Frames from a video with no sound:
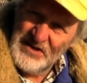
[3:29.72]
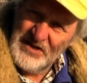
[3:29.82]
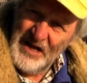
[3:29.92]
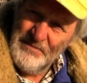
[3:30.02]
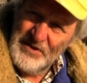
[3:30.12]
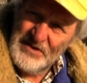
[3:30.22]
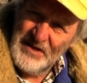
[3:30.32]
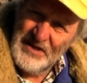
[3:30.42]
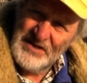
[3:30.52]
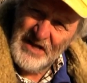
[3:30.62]
statements
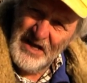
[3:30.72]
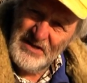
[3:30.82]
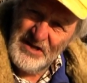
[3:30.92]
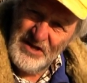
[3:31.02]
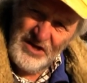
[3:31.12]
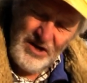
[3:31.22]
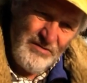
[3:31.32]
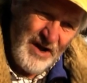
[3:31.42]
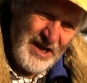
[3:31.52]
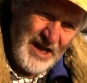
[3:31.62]
in this 18-year
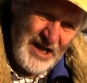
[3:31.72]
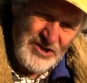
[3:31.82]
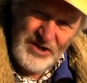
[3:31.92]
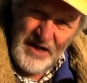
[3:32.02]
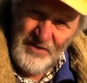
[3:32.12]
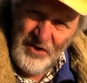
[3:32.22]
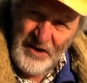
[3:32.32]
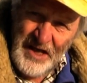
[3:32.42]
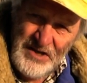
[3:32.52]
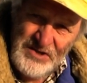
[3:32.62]
running action I've got
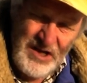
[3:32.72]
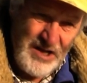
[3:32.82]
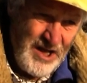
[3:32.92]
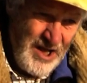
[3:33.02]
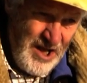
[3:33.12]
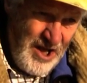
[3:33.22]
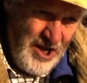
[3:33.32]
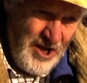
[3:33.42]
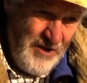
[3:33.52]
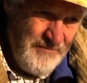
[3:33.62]
against
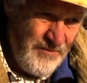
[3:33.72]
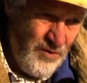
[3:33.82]
her